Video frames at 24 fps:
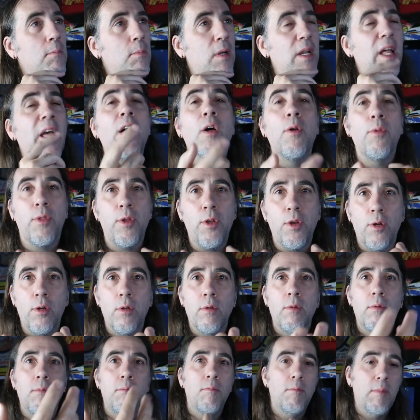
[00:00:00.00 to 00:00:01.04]
but a
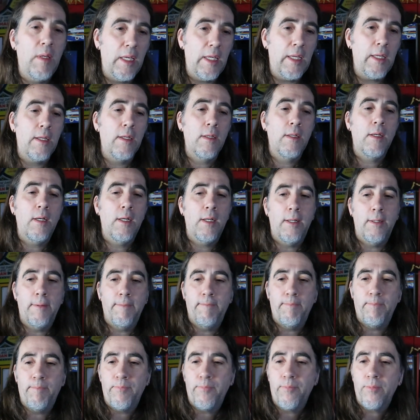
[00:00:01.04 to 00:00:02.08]
healthier me.
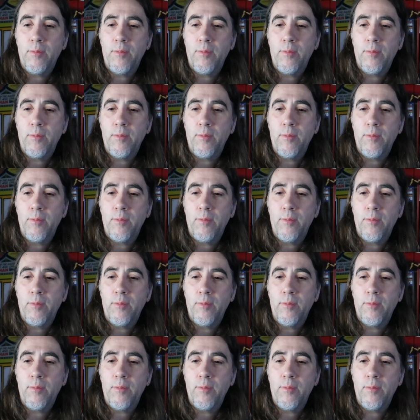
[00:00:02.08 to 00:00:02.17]
Um,